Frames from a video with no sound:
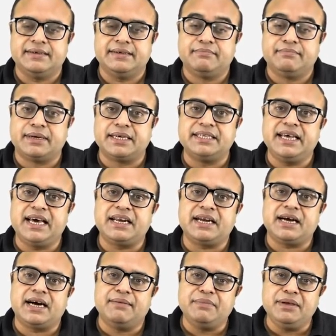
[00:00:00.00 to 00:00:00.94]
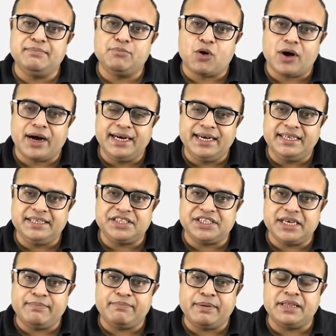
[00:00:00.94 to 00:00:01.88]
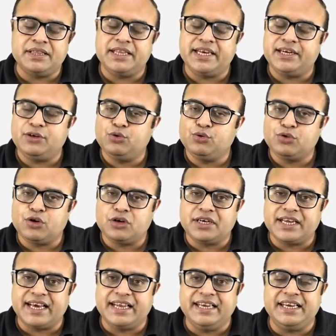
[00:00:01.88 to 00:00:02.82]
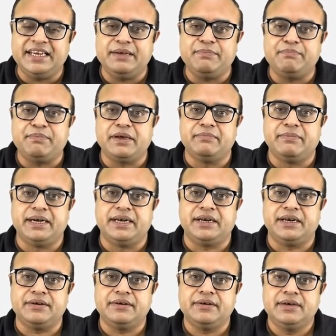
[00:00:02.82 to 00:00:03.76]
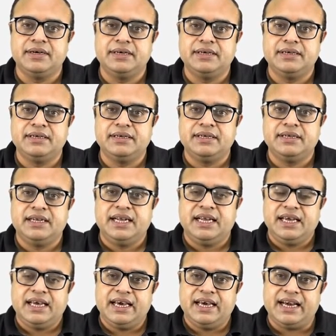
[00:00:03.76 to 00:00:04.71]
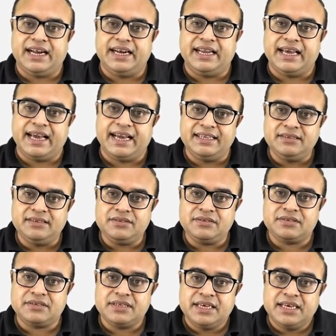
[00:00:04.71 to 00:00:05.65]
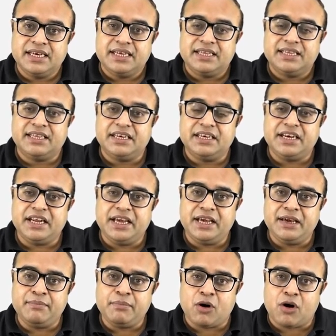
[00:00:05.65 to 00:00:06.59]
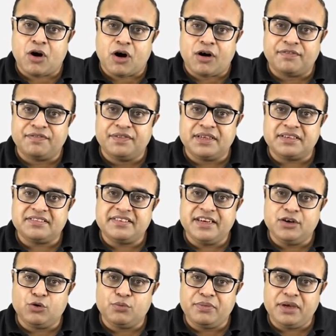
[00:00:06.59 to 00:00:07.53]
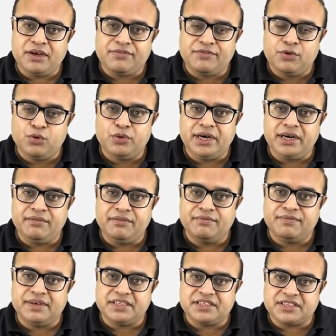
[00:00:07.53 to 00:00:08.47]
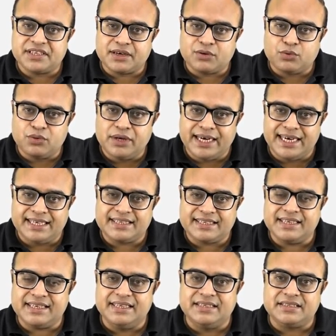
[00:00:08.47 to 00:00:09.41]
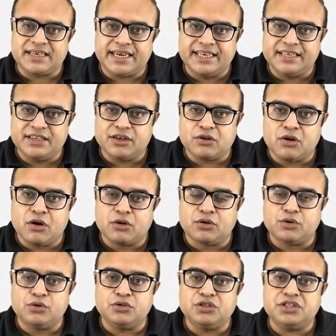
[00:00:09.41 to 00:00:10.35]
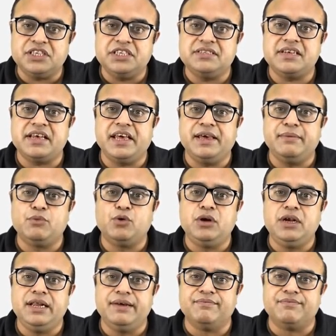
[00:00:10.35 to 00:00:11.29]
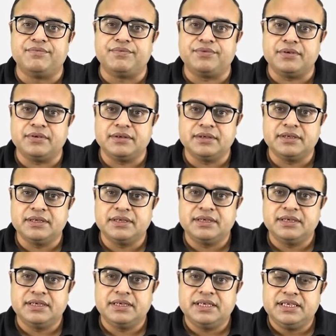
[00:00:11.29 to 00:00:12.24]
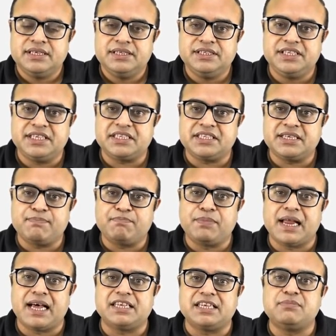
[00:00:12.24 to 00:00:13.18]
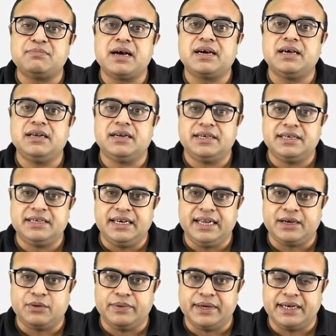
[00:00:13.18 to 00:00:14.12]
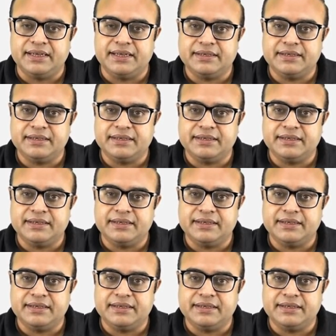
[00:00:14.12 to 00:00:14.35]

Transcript: but they are amoeboid in shape and they do not carry any pigment. And hence, the name of the coelomic fluid which circulates inside the cockroach is hemolymph, just a plasma colored liquid.